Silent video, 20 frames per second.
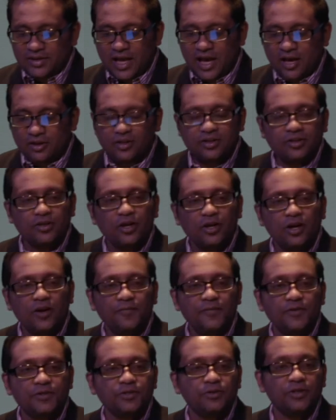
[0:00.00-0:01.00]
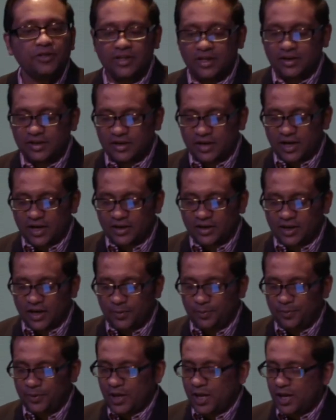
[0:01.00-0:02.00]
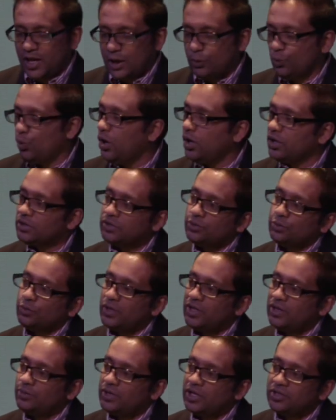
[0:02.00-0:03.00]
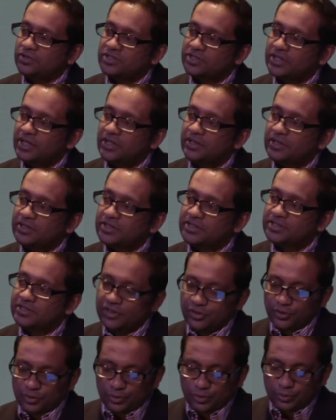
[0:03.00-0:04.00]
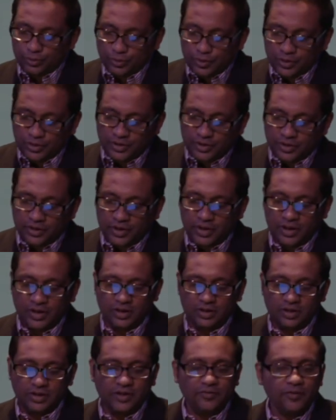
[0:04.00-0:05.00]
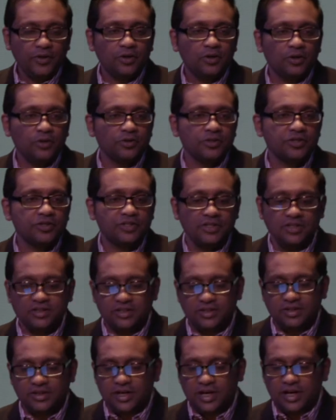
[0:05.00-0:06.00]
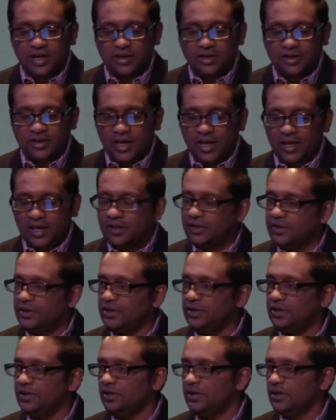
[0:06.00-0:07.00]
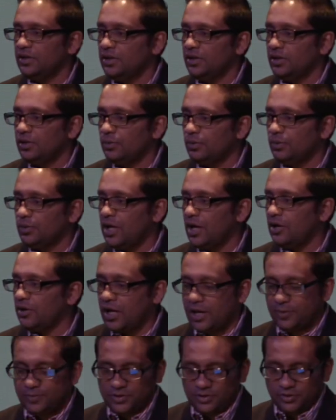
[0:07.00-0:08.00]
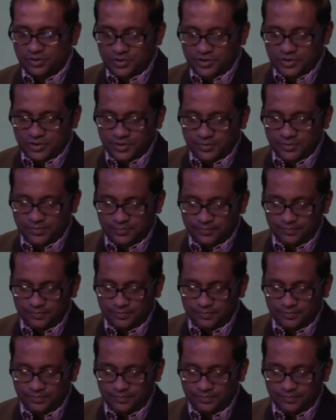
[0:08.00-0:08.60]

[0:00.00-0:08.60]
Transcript: down at the officer and then got up and walked away without saying a single word, leaving Carl C. to die in agony without absolution.